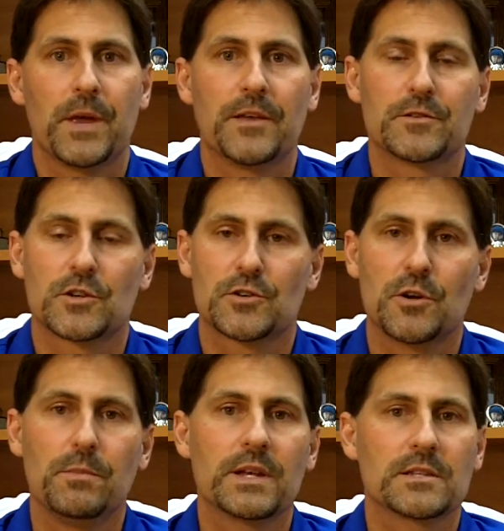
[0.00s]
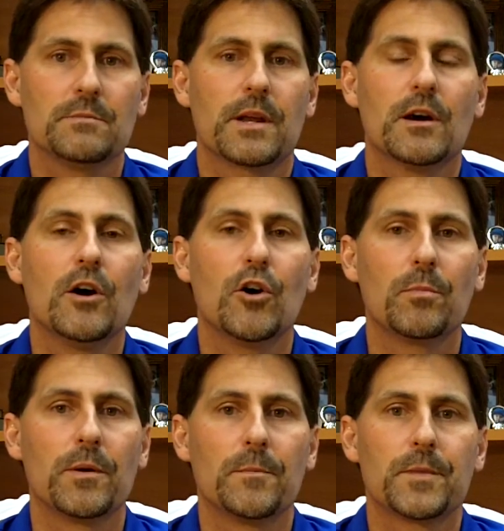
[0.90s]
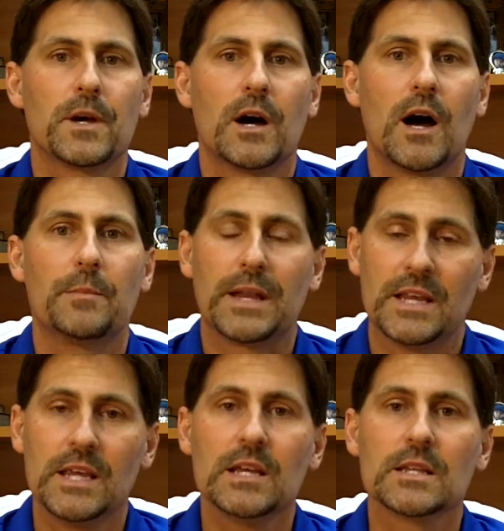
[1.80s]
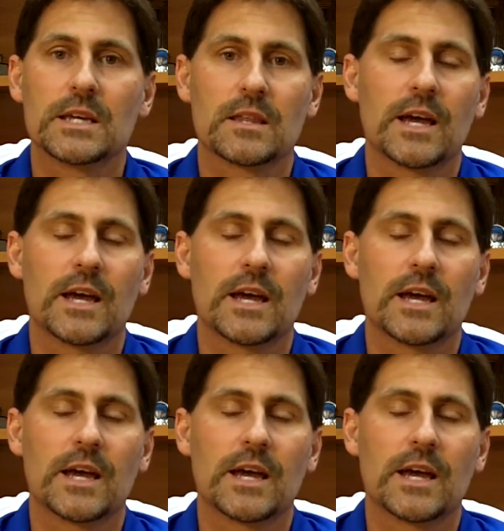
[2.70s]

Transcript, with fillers: and there's a tremendous amount of hope and healing